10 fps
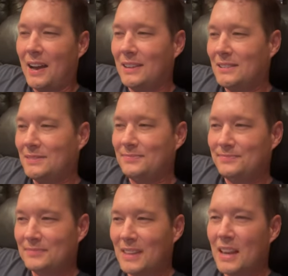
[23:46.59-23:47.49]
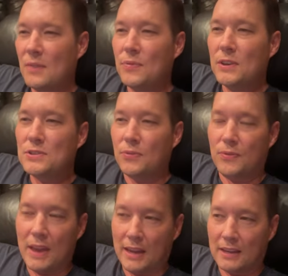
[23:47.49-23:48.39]
That was just as bad as it feels
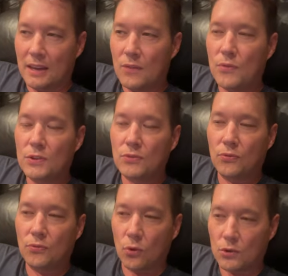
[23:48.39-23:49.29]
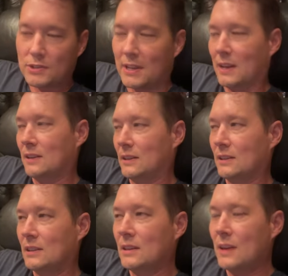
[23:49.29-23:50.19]
fake. it feels reference. forced, yeah,
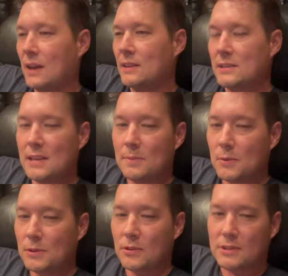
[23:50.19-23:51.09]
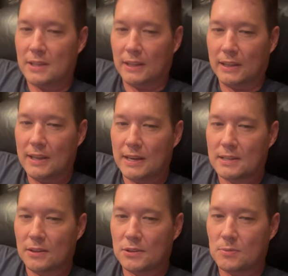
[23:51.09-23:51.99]
yeah, yeah. And the same thing with Christie. Like he
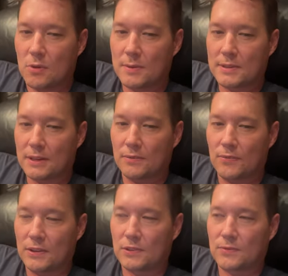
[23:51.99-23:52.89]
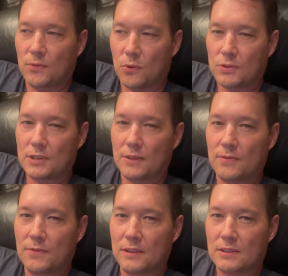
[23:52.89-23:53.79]
gets in those moments, and it feels forced, and it
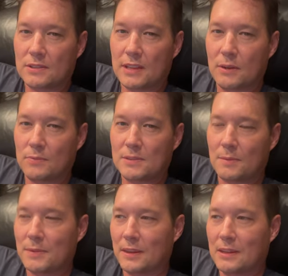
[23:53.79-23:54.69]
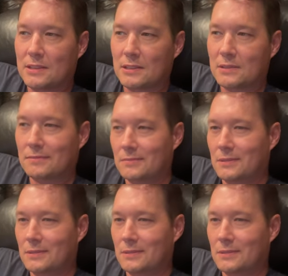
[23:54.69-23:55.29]
feels like something he's just